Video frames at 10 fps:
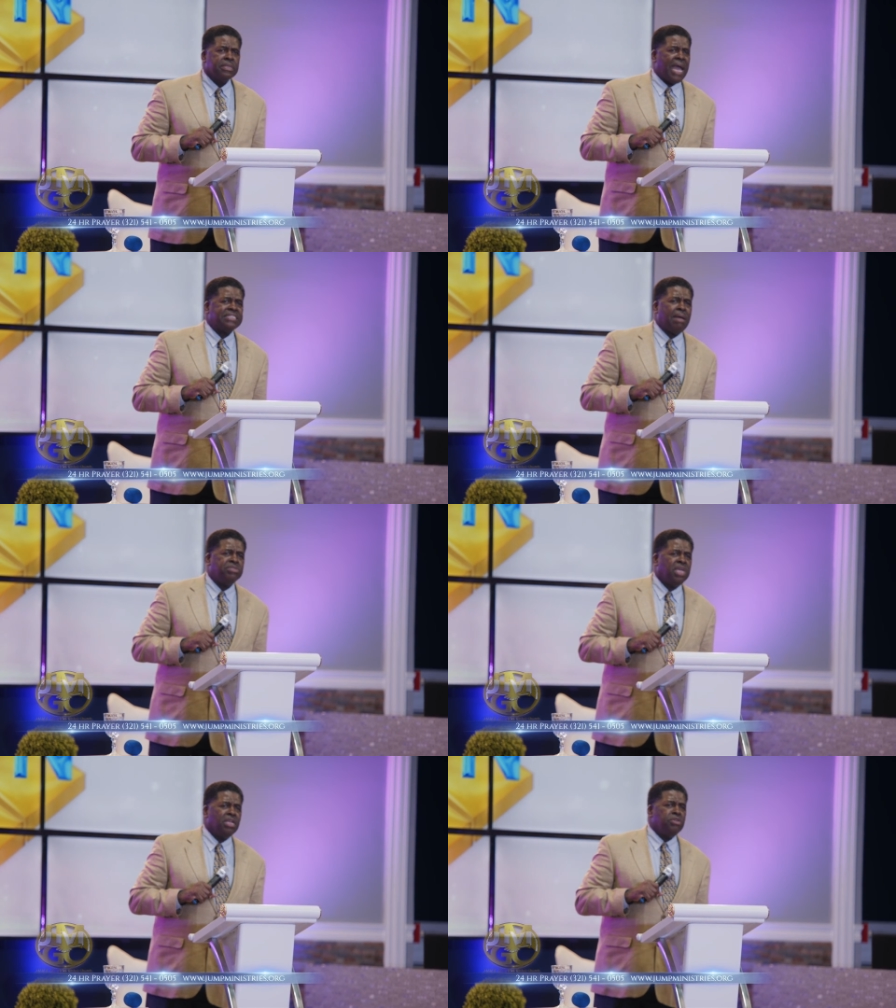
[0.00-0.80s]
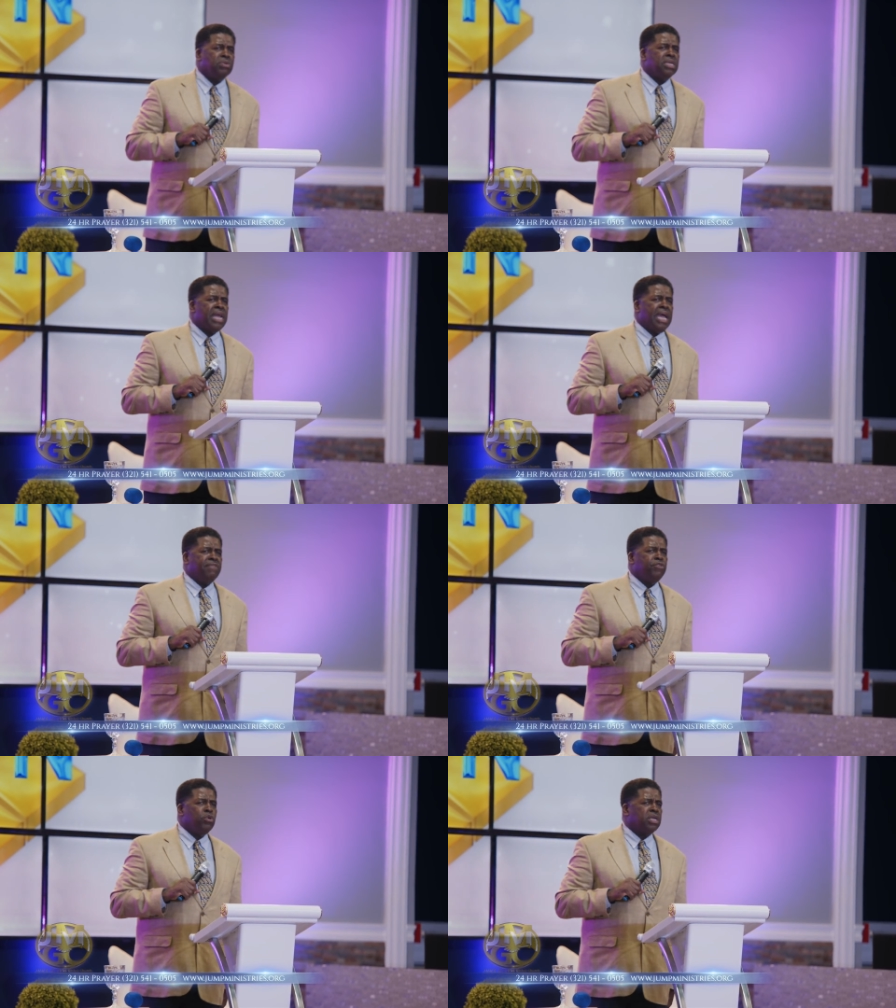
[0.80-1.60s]
Guys, I'm telling you tonight,
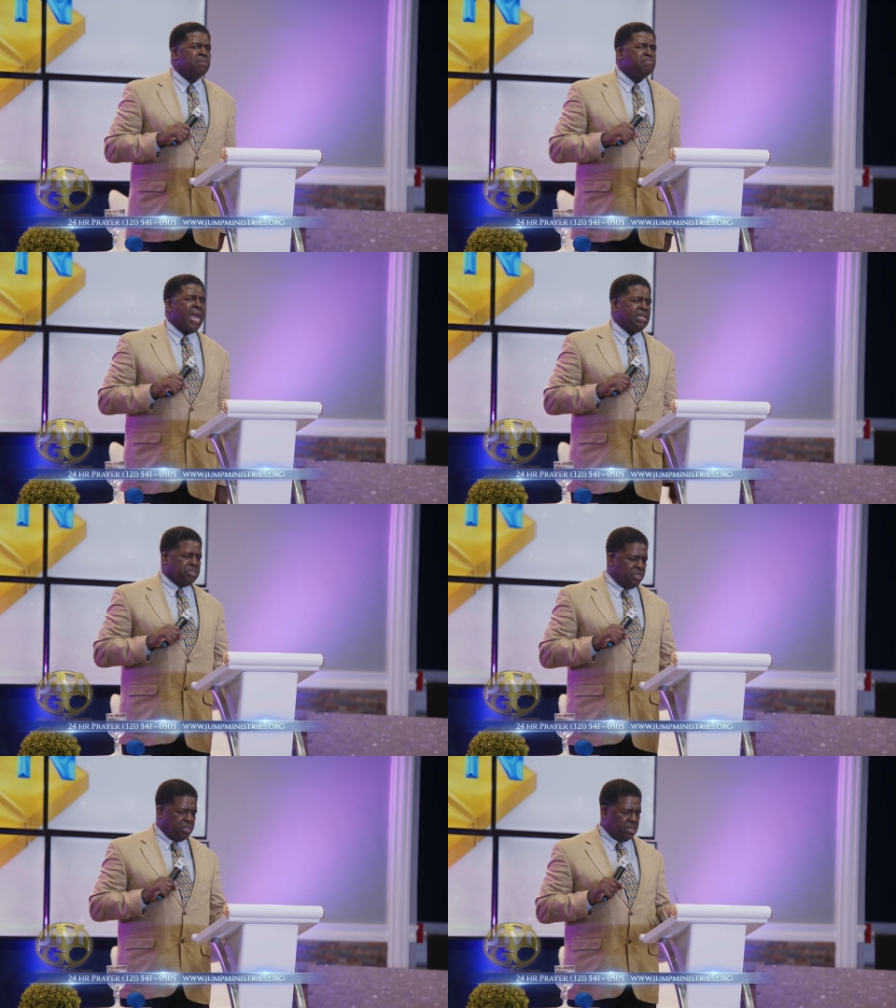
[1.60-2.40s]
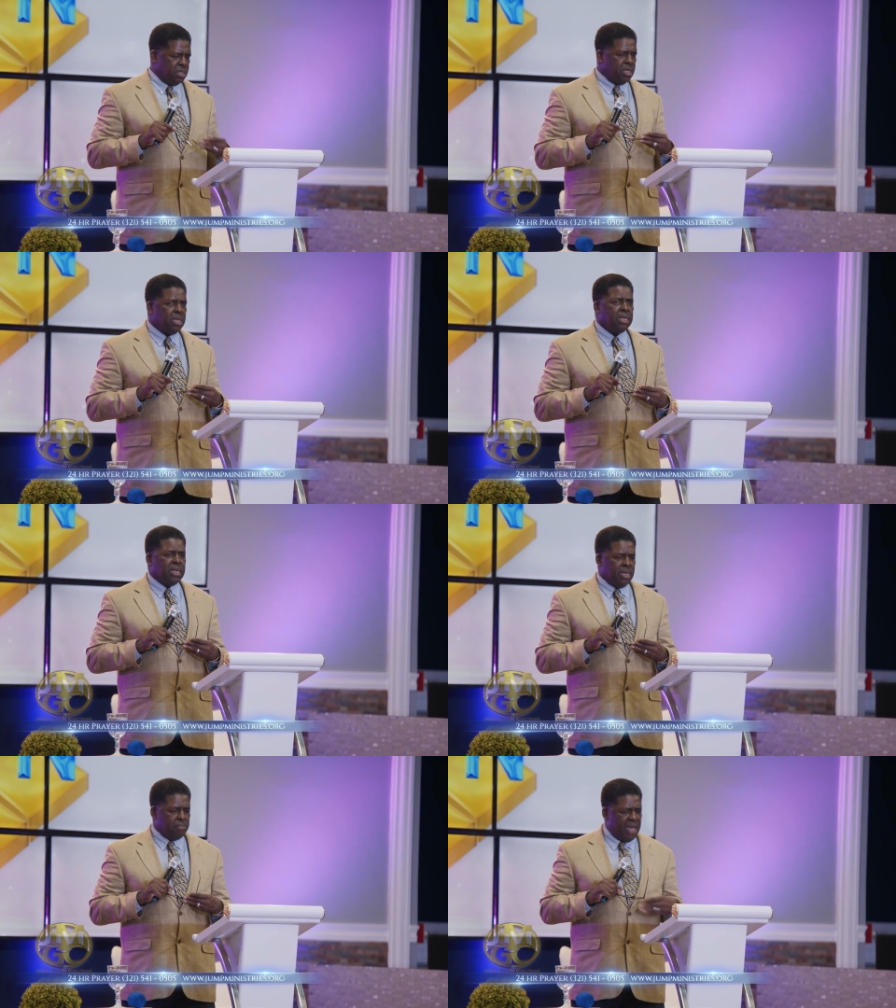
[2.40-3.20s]
if you could imagine,
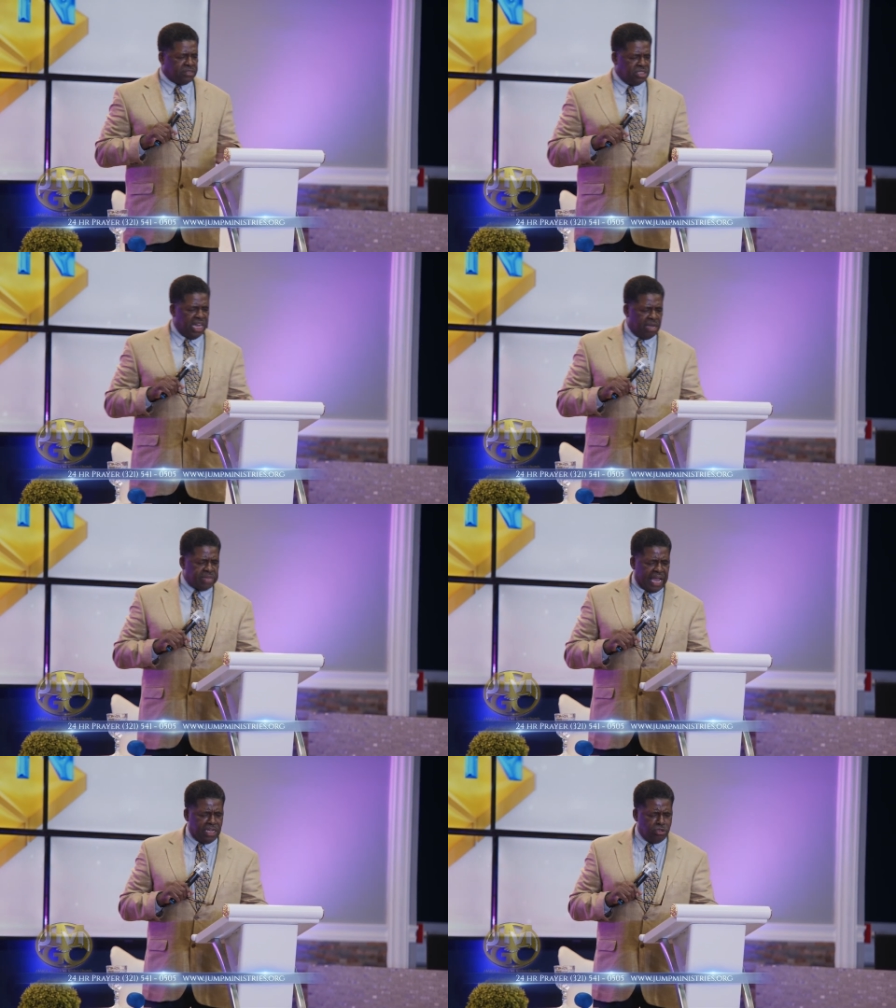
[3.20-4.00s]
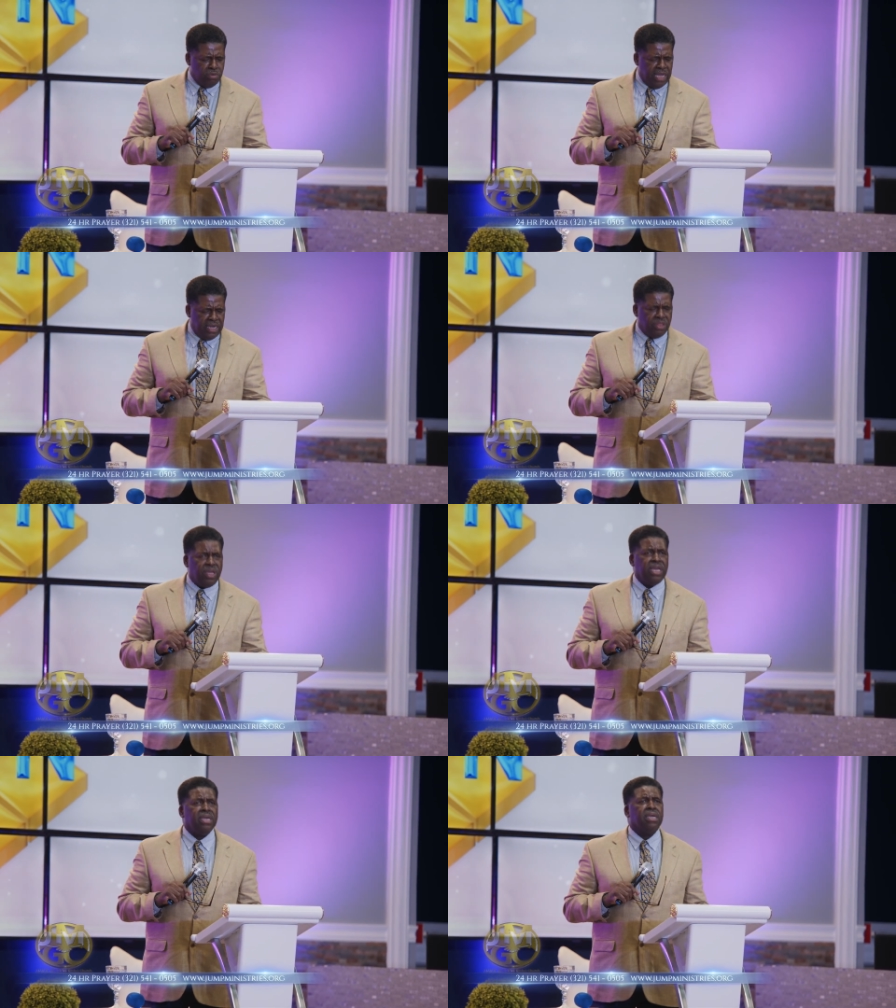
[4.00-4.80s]
Pastor Jacobs, I can do
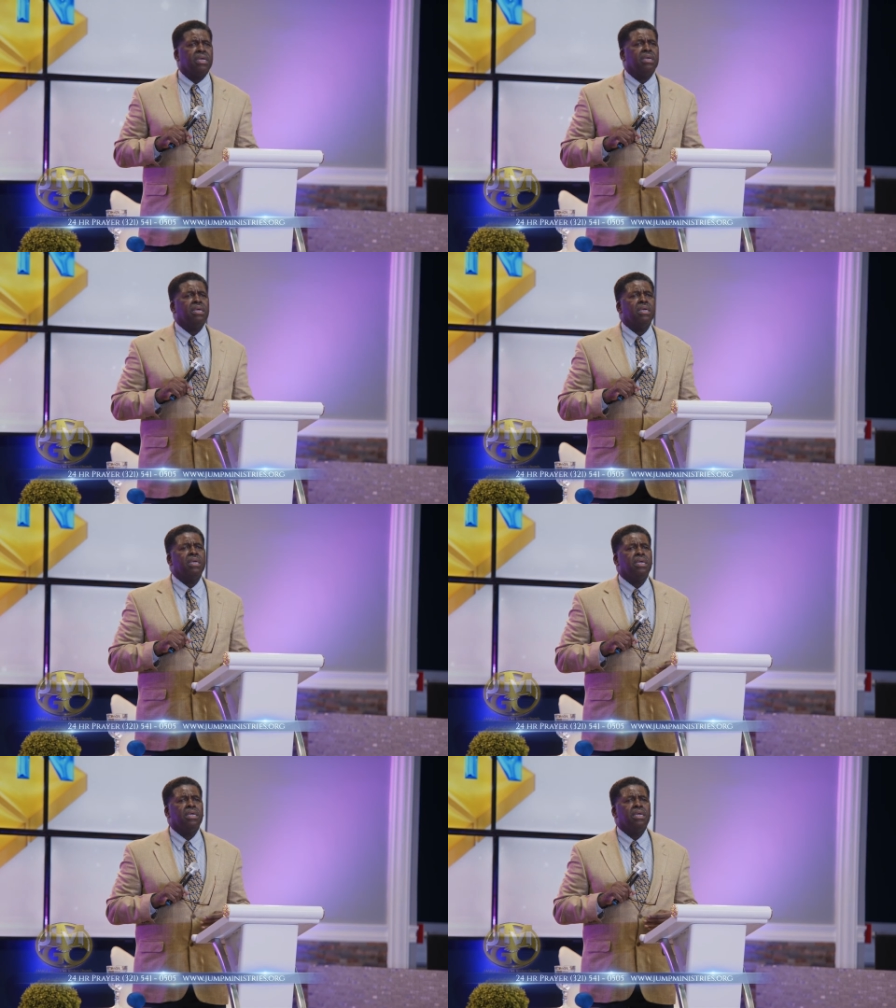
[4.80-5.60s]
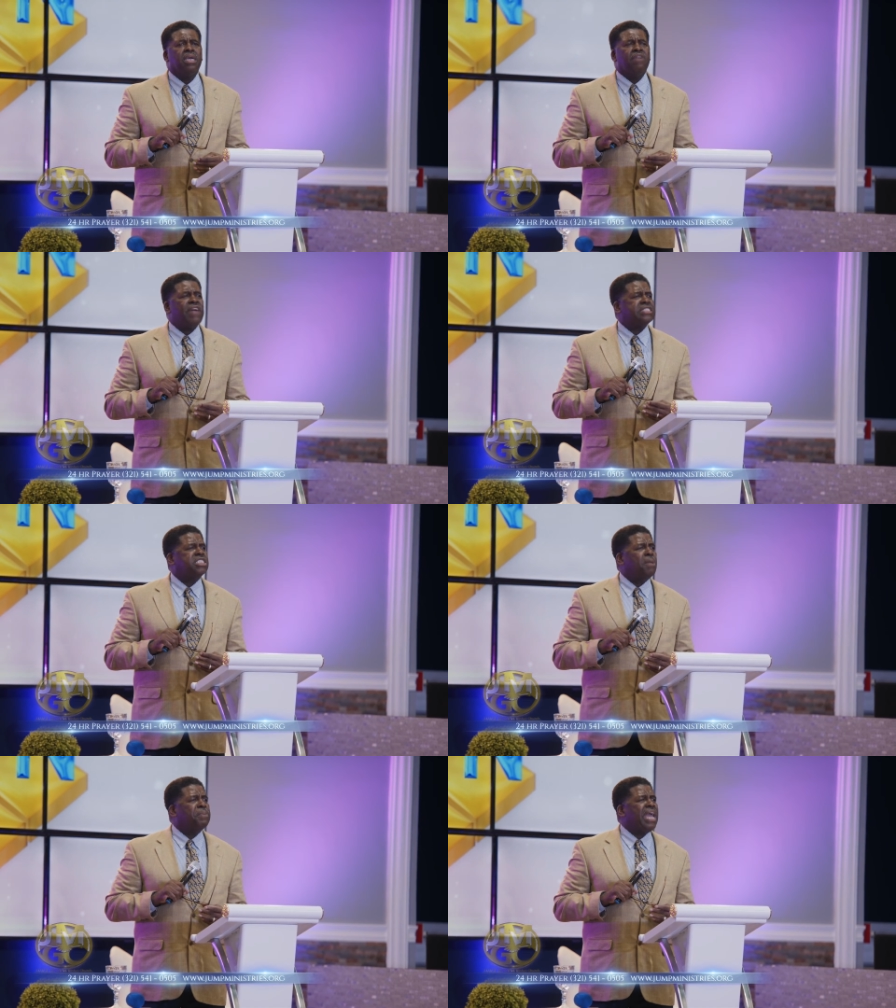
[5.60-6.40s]
anything if I
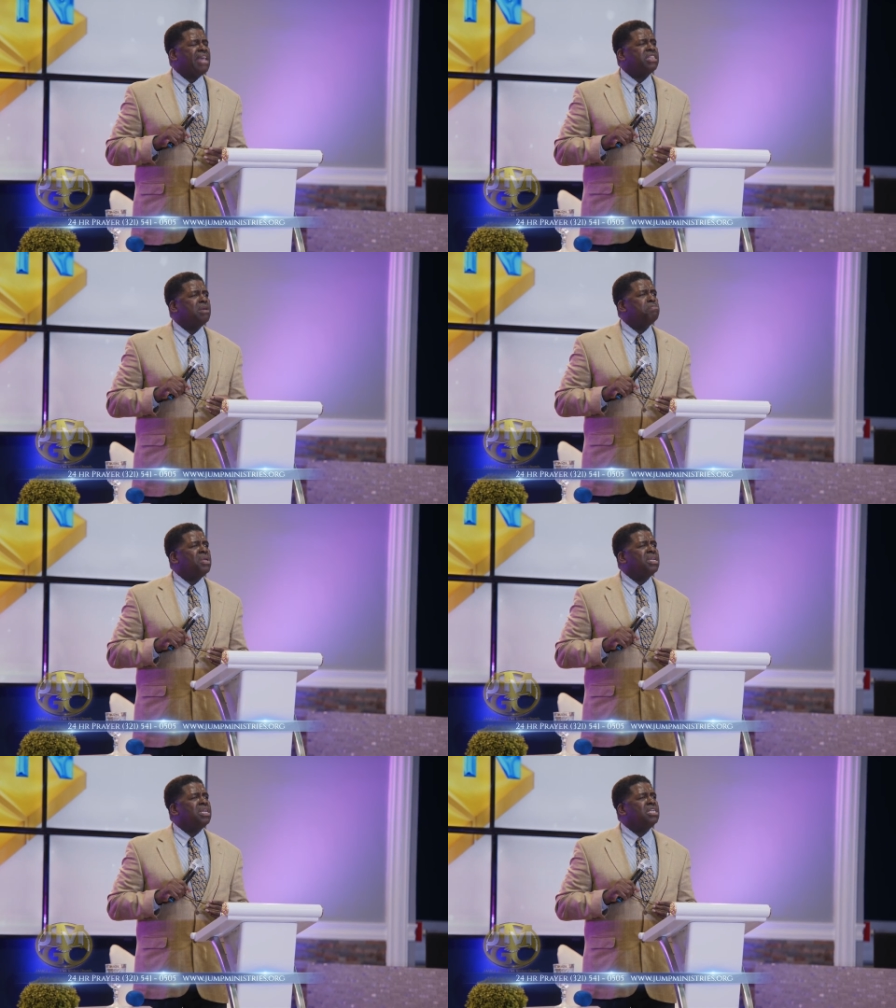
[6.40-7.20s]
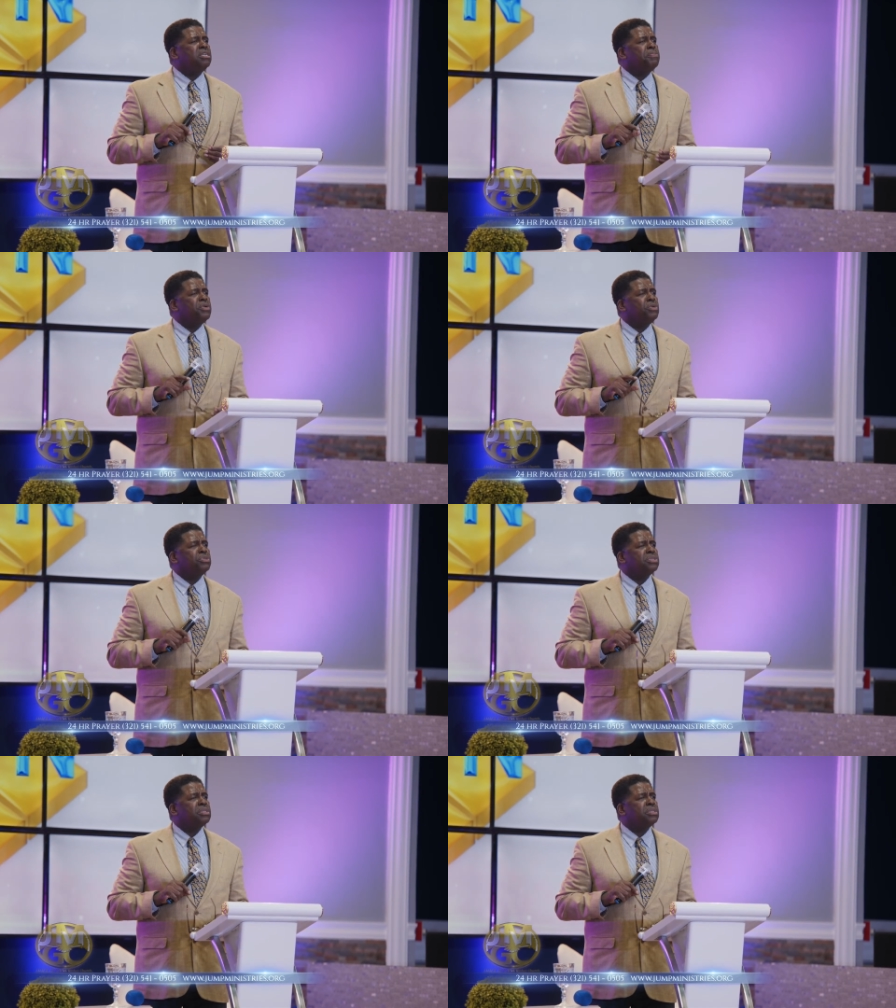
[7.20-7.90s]
simply had the ability to produce.